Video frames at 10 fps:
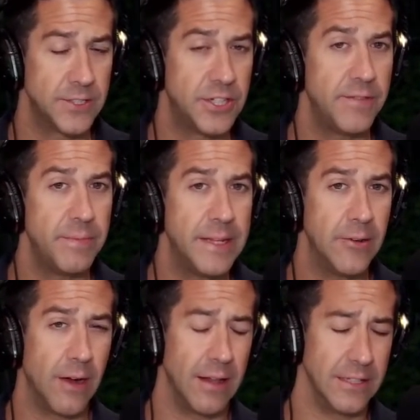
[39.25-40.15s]
Chief
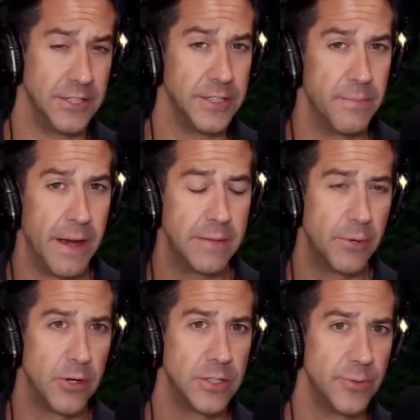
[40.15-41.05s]
meteorologist Mike
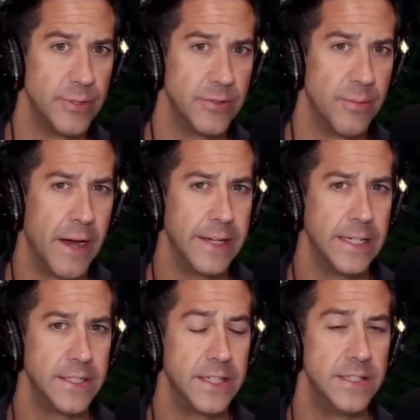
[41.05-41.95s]
Buresh was reminding
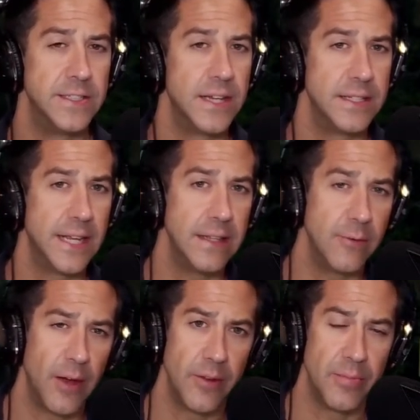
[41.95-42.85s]
us in his uh, daily
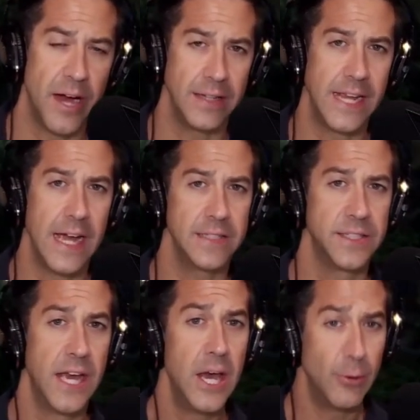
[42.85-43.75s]
weather podcast,
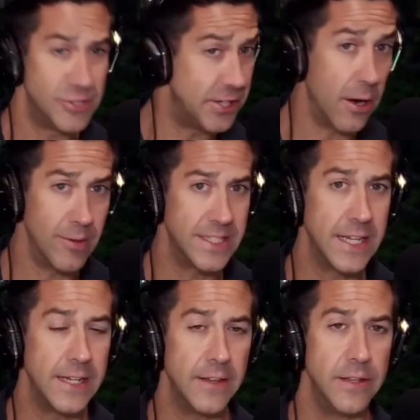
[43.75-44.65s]
which you can always
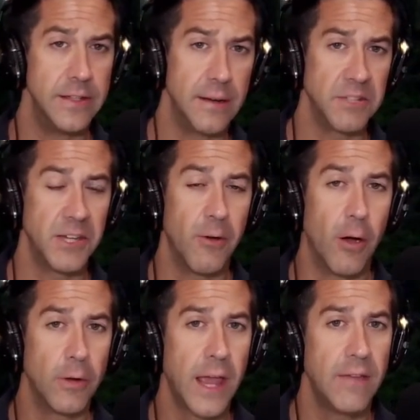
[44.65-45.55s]
get in the
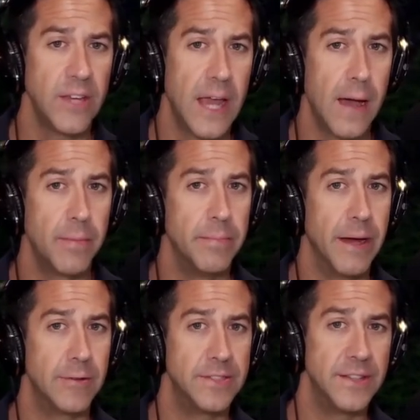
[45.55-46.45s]
WOKV app,
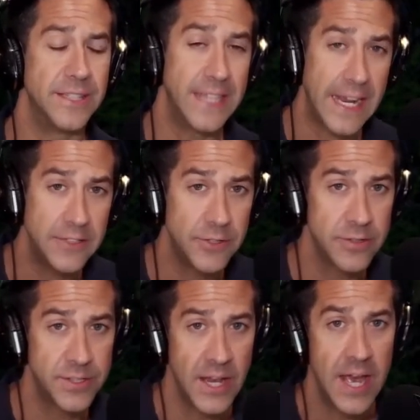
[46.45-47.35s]
about uh, the
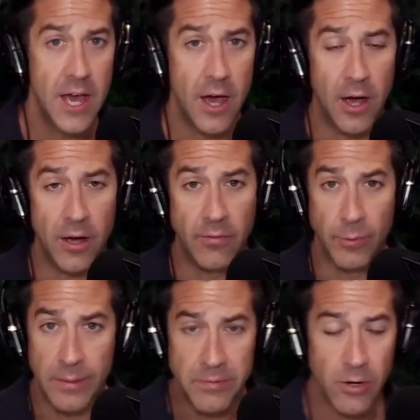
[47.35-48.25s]
dangers of
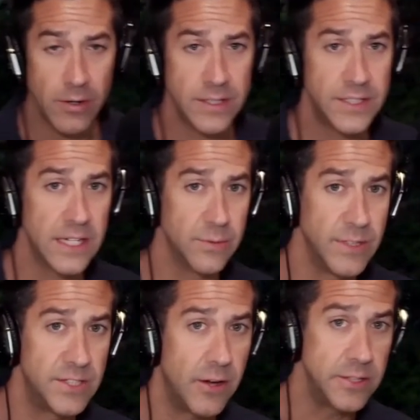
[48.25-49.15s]
rip currents as we
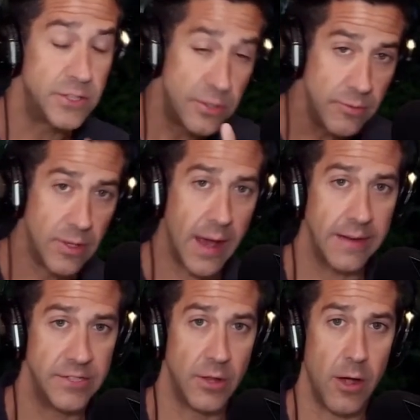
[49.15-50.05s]
saw two
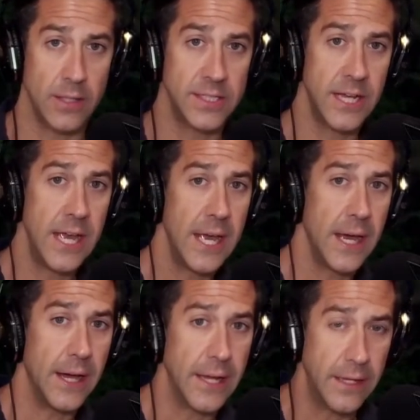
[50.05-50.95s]
lives lost
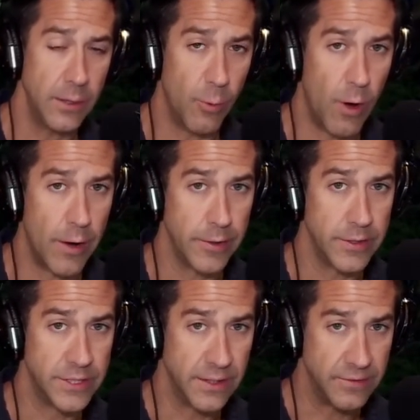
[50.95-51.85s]
uh, in the
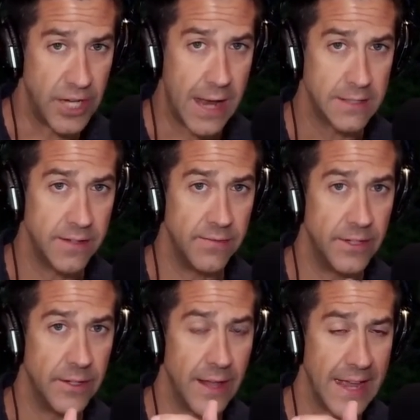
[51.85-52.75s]
waters of
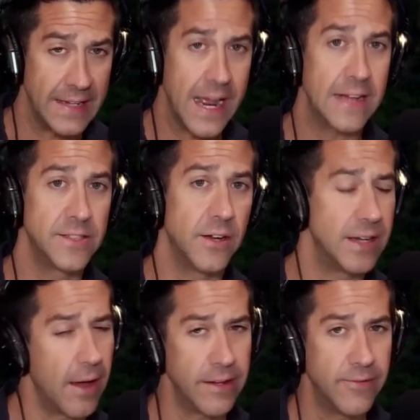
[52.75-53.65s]
Jacksonville and Nassau
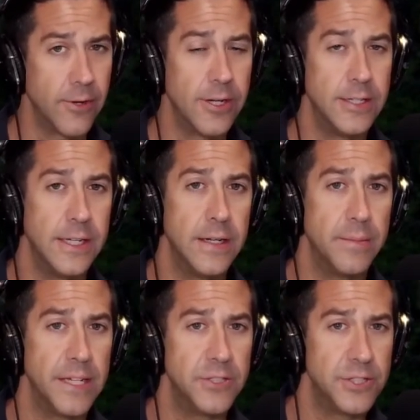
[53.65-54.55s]
County, Fernandina
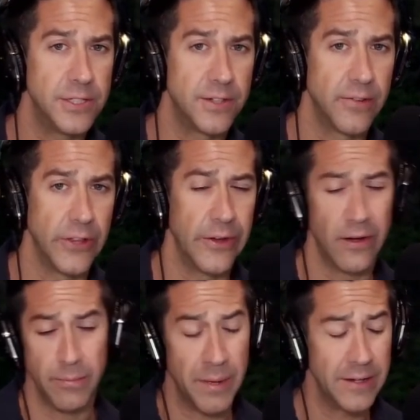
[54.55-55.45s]
Beach, just over the,
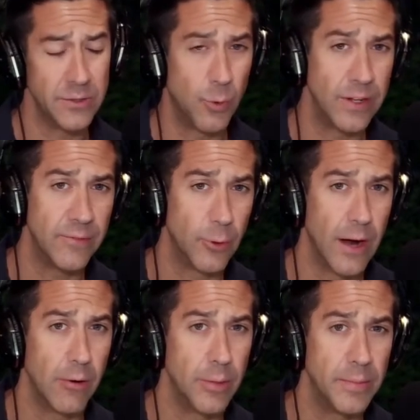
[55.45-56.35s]
uh, about a 24
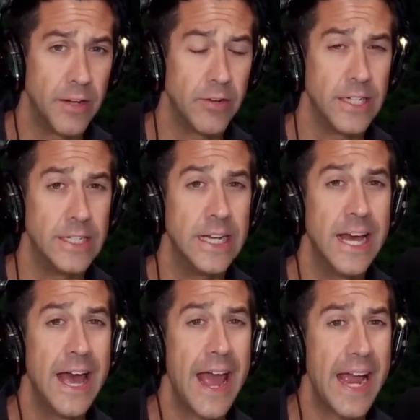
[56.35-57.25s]
hour period,
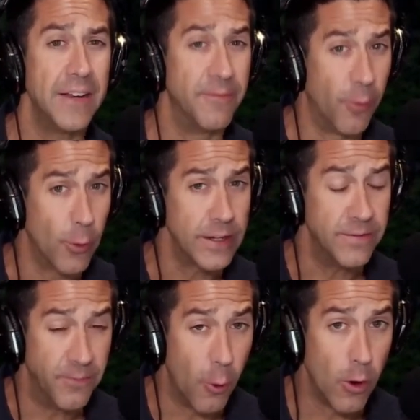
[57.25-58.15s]
and
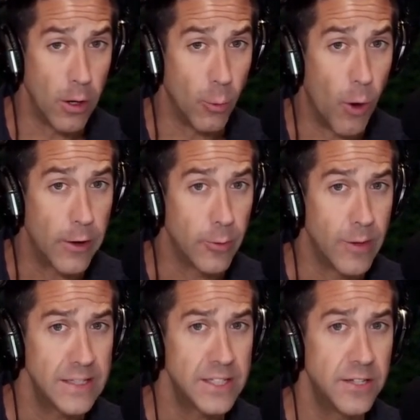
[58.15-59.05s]
44 water
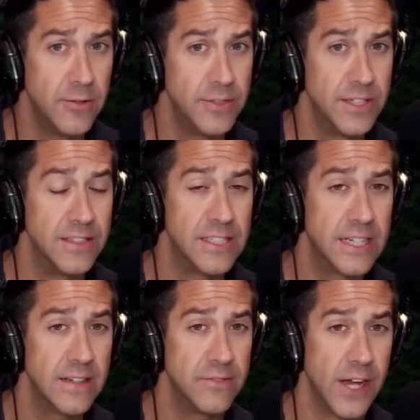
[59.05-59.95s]
rescues in the
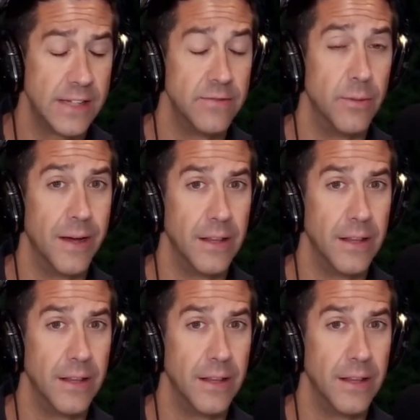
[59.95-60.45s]
city of Jacksonville by